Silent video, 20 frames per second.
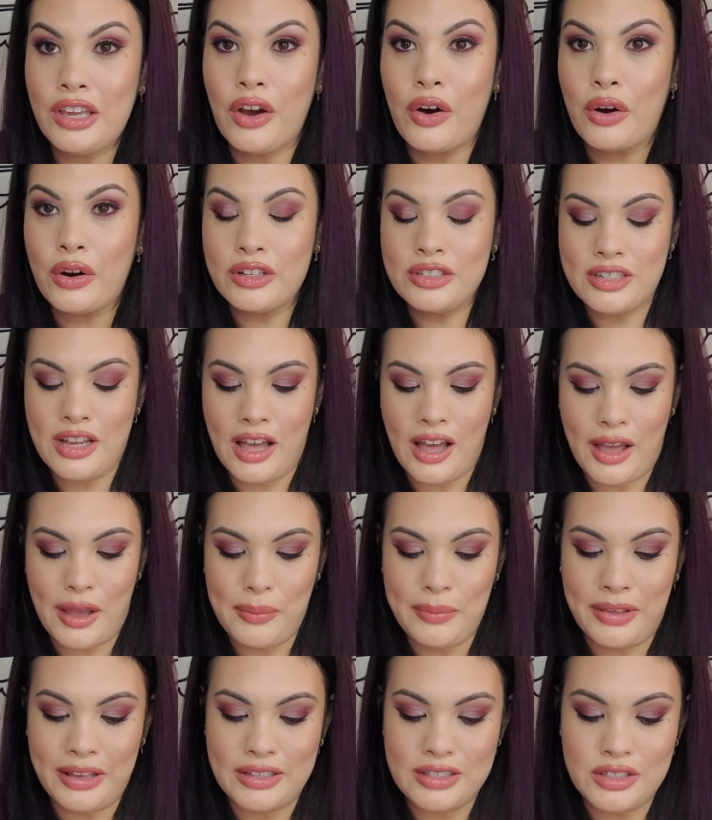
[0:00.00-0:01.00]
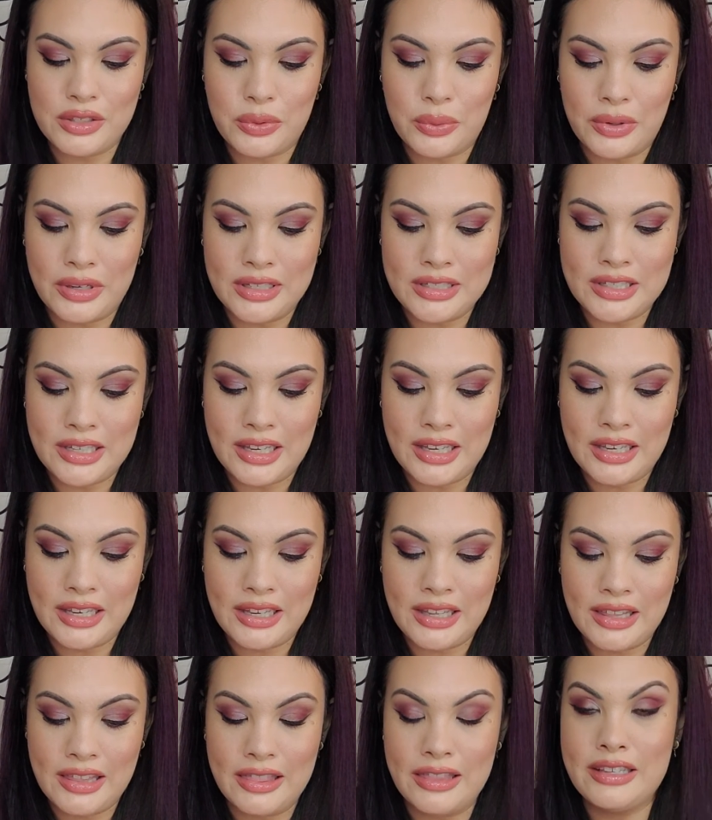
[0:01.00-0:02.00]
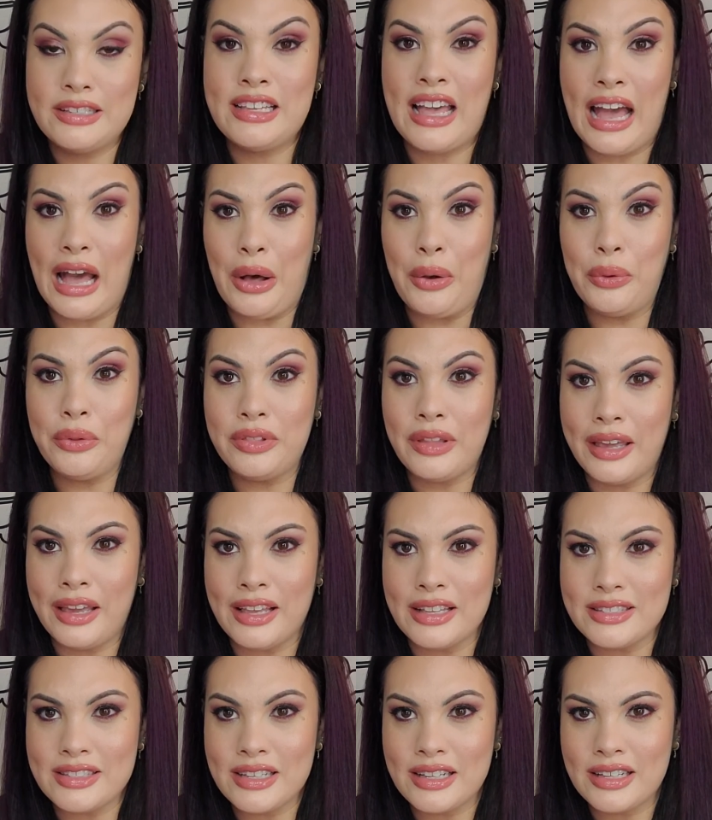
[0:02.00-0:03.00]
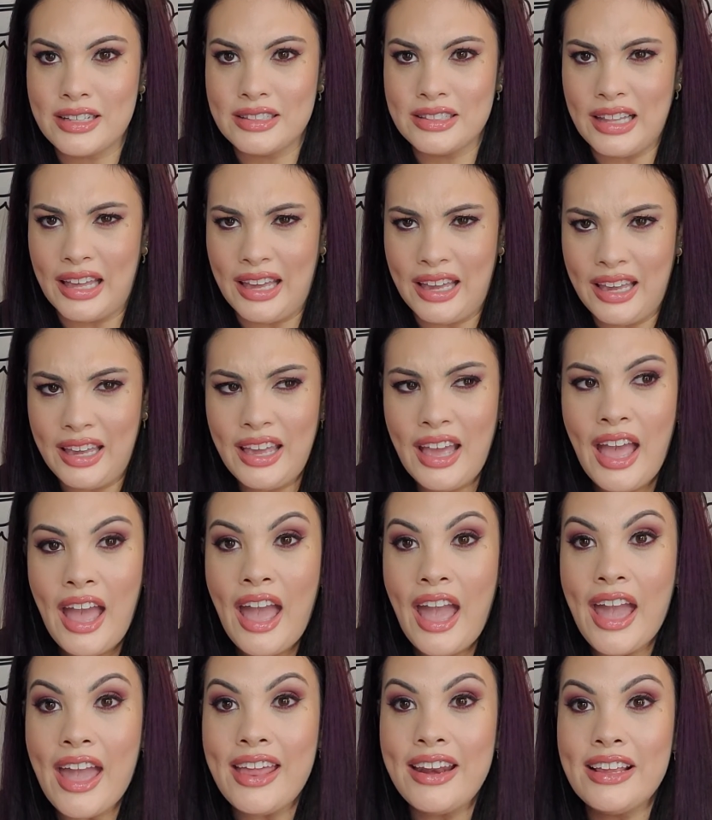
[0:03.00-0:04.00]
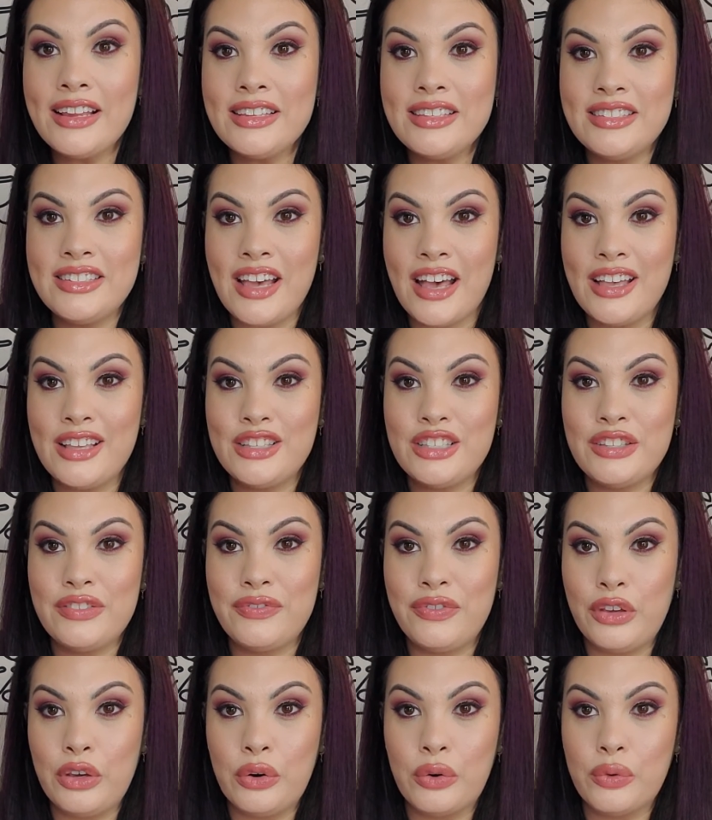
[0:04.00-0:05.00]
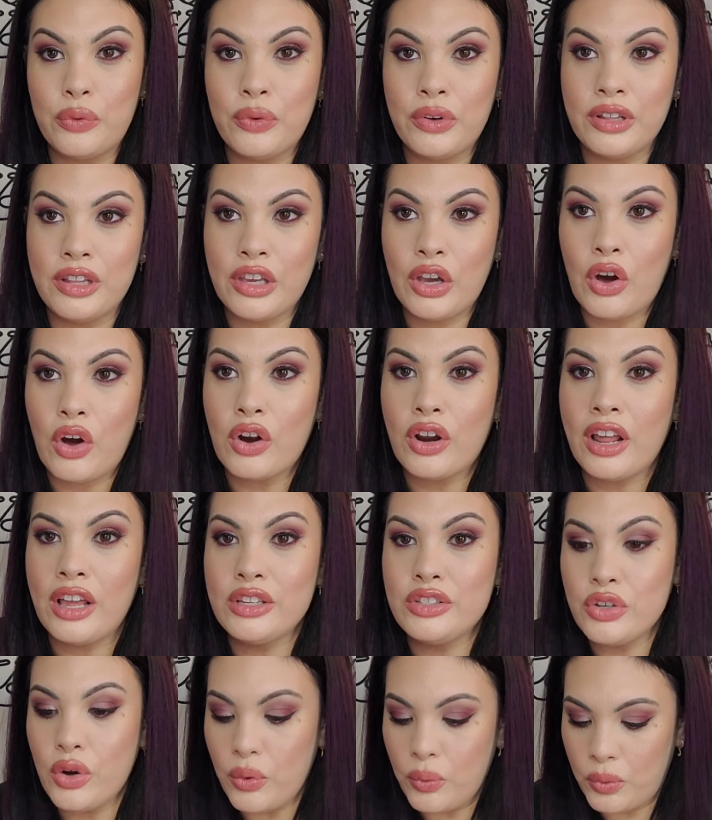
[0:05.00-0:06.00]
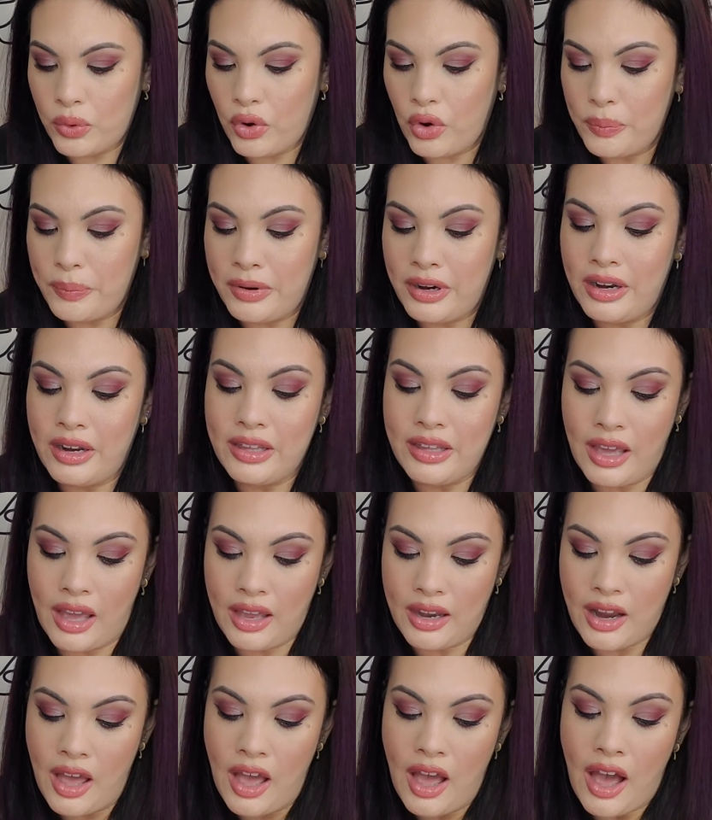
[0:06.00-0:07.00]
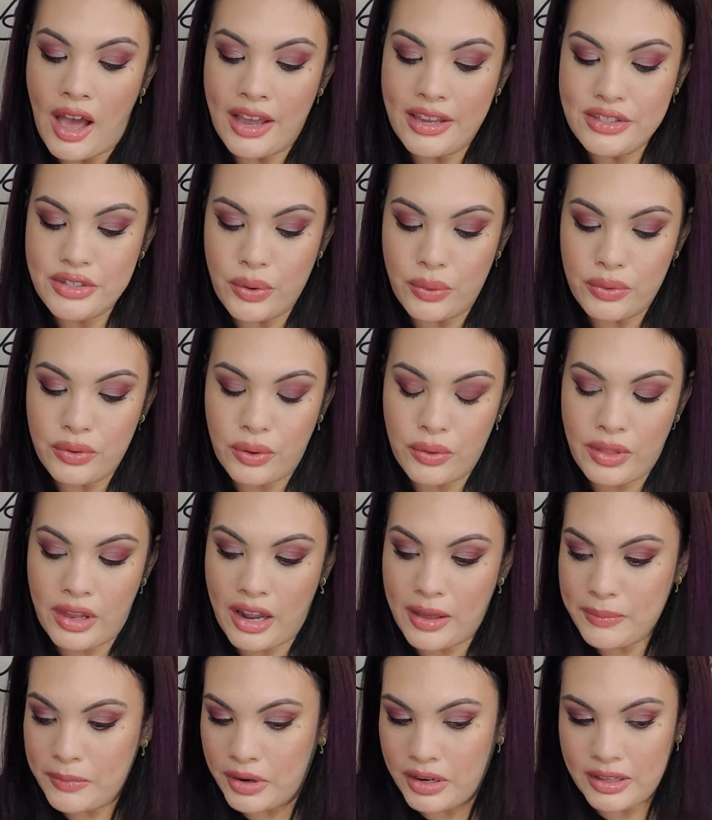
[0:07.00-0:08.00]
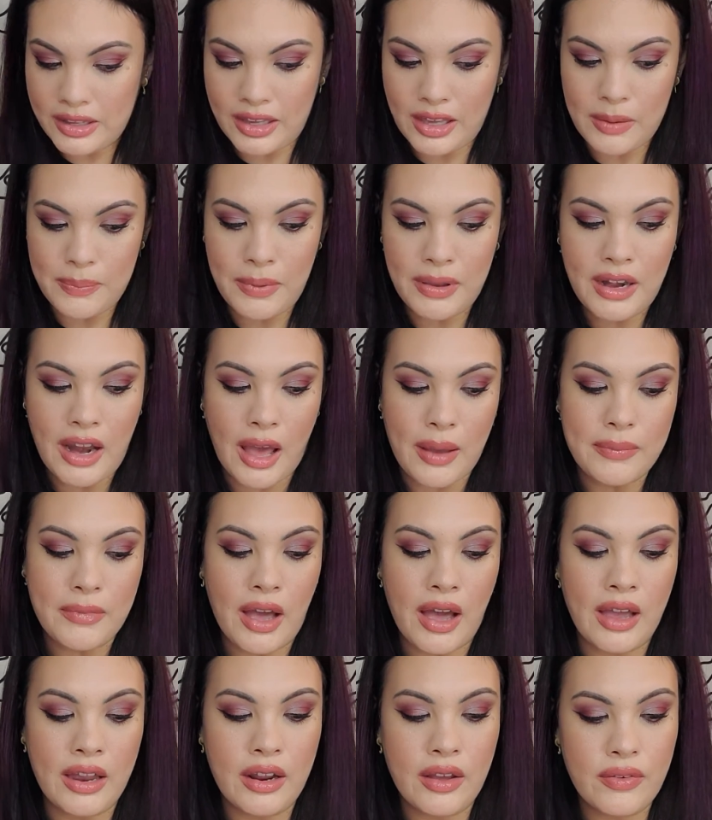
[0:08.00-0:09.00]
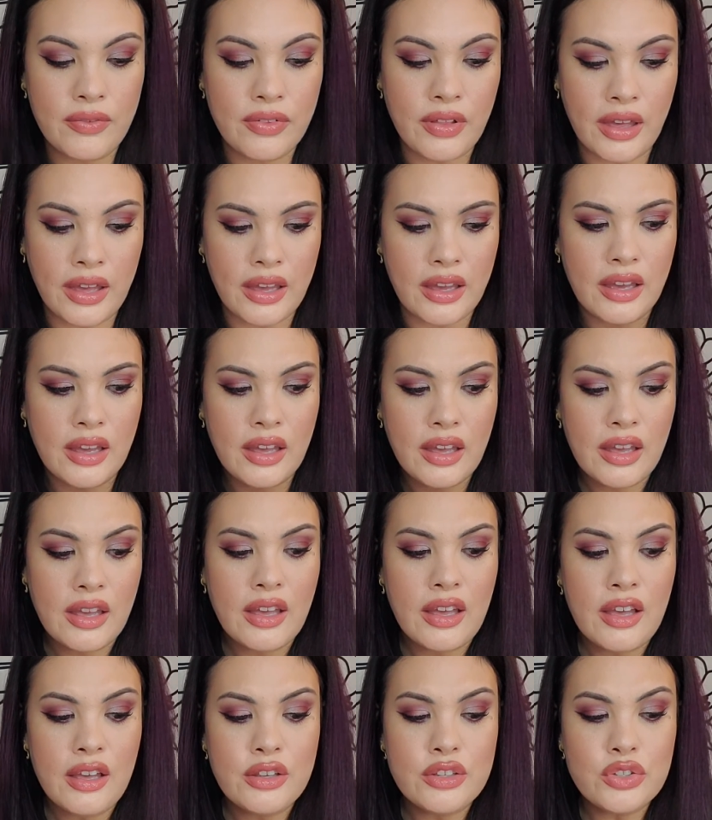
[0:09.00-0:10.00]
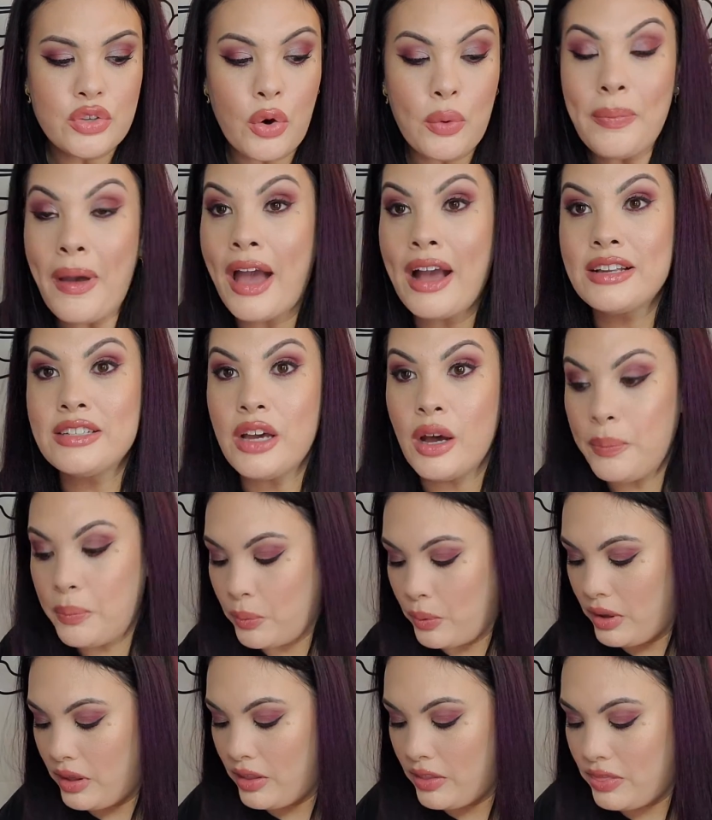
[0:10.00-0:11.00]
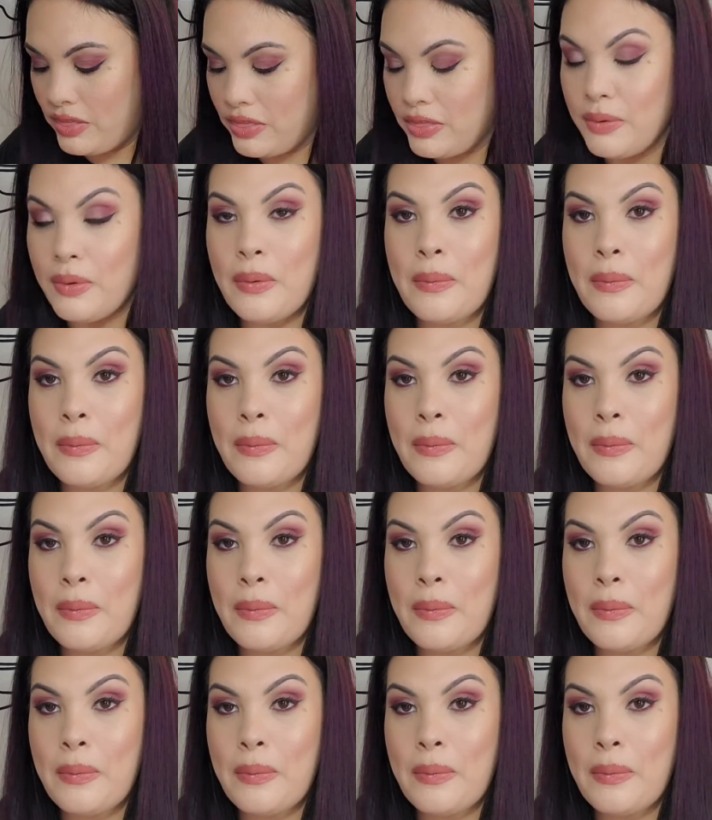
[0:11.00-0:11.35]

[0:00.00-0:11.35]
hard time like squeezing this out like it's clay, and it does feel really hard. I don't want to open it again. I don't know that I'm going to keep it. I'm kind of like so backed up with